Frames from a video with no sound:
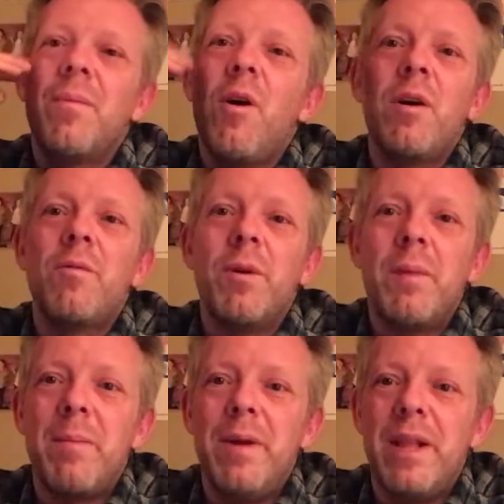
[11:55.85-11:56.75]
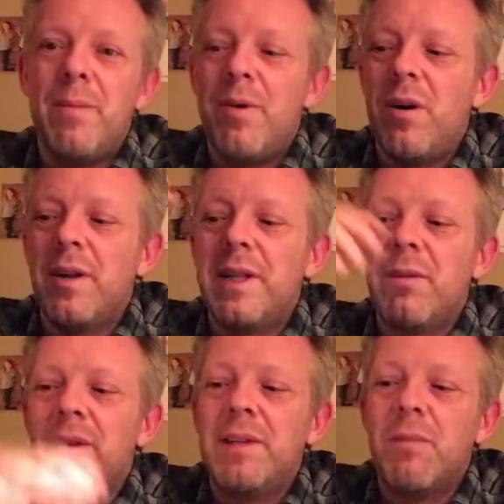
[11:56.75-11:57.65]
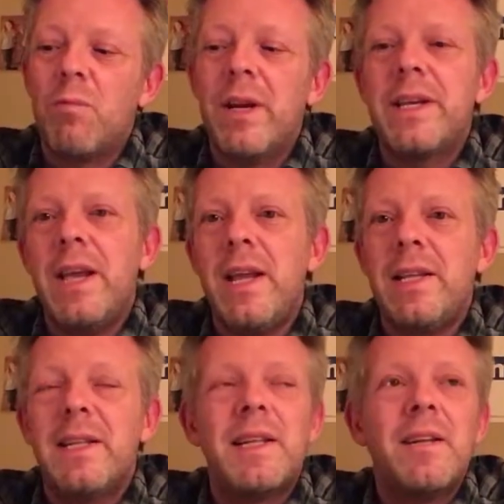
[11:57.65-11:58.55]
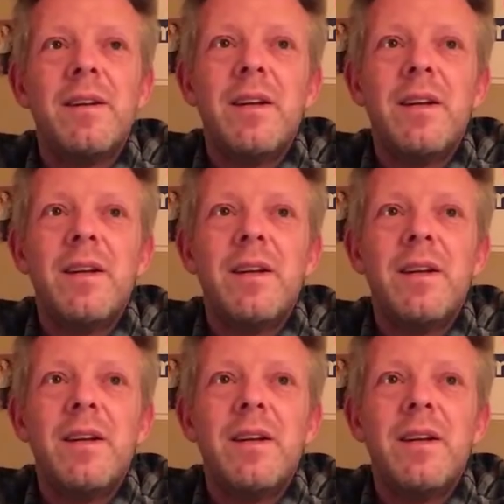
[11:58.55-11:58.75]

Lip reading: part of what might be that pause is Rick Gates